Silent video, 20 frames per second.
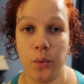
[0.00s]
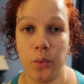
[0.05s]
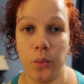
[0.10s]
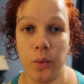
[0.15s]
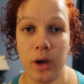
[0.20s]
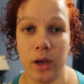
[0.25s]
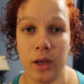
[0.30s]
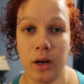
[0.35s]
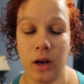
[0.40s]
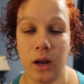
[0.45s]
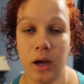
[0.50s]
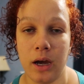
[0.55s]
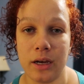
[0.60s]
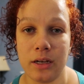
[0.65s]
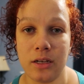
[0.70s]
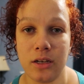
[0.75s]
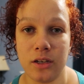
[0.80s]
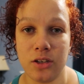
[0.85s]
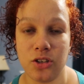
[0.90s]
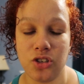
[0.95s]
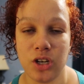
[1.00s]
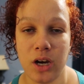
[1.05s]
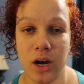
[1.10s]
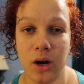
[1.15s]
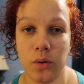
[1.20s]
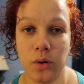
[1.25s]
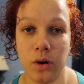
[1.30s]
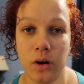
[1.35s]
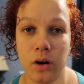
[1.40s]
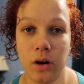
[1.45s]
when I take a
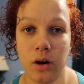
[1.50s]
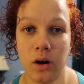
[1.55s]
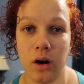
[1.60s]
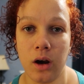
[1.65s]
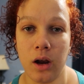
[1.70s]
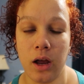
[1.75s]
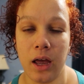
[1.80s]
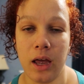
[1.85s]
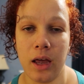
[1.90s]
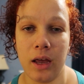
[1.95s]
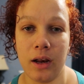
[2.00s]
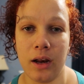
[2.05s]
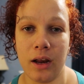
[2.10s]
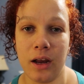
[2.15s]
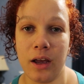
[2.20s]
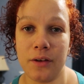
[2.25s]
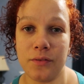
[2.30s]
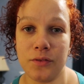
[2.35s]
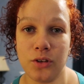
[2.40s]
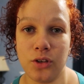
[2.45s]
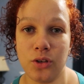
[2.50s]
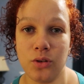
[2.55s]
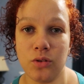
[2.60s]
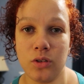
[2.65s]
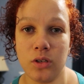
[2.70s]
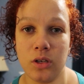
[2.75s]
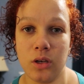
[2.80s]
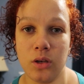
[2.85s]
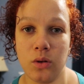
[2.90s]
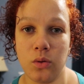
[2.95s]
shower, and I have to
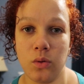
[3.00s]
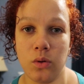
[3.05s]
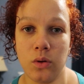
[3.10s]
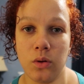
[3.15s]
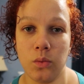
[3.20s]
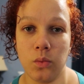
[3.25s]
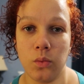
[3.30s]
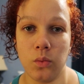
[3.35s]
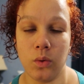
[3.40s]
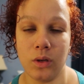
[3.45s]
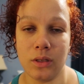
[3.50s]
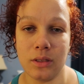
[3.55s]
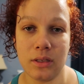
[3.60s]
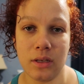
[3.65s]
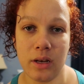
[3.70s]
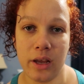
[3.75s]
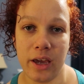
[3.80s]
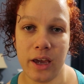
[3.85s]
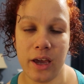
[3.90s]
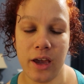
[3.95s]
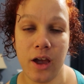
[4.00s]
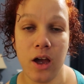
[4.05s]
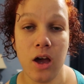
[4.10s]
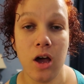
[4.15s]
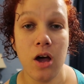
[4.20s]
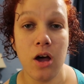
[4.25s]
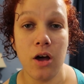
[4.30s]
use it once a day